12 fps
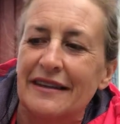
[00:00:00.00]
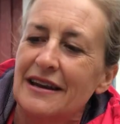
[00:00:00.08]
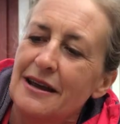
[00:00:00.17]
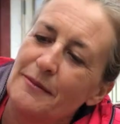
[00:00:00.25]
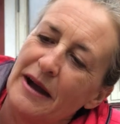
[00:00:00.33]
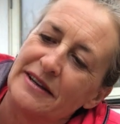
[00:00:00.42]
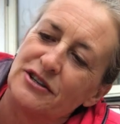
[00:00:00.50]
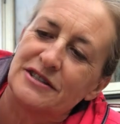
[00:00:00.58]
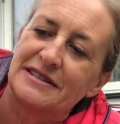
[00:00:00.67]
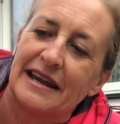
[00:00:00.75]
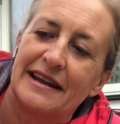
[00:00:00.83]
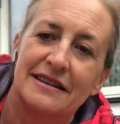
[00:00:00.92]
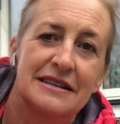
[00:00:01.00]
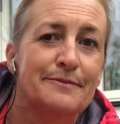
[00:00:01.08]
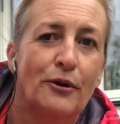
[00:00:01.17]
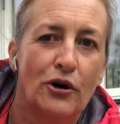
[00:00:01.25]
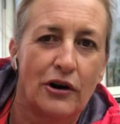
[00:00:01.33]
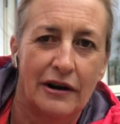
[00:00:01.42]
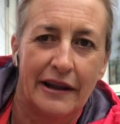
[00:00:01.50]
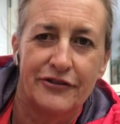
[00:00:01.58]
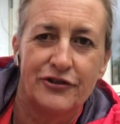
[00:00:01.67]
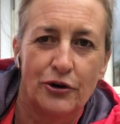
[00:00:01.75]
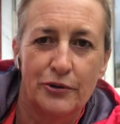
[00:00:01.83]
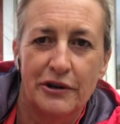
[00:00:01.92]
then I might just take this bottle and
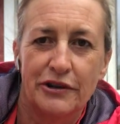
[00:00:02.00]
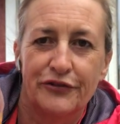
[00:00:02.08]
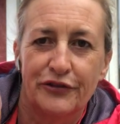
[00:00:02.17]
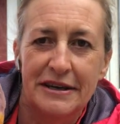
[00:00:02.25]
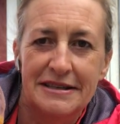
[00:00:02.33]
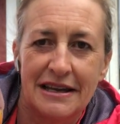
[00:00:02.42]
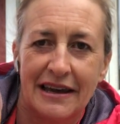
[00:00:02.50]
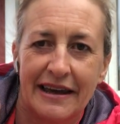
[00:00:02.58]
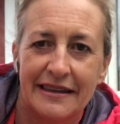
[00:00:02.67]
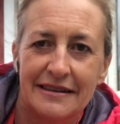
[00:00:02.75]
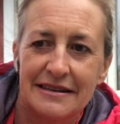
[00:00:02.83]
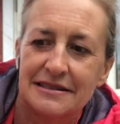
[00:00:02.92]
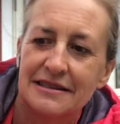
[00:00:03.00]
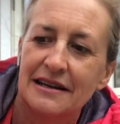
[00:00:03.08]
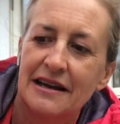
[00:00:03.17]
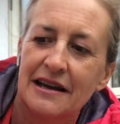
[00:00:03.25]
throw it in the freezer like this,